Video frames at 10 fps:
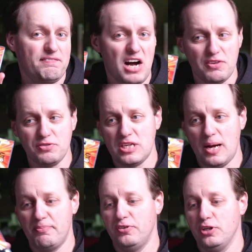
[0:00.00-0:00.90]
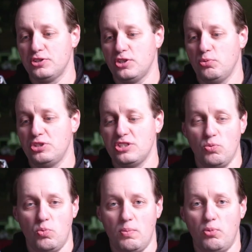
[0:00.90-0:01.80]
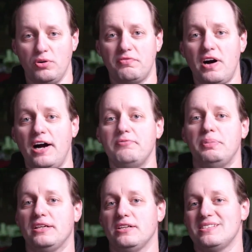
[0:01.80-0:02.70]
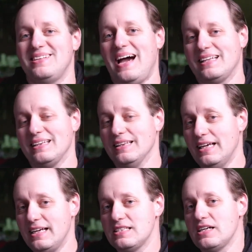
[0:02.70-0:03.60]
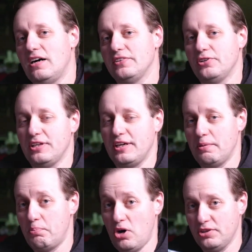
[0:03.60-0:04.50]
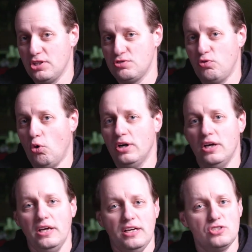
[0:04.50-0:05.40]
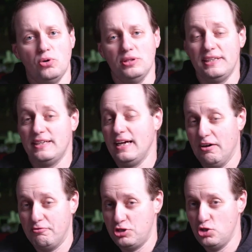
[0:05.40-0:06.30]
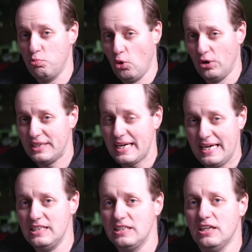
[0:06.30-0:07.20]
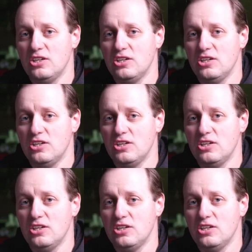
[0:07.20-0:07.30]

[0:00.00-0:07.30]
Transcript: five stop filter, which is a 1.5 because that lens on there that I bought this for is only an f2.8.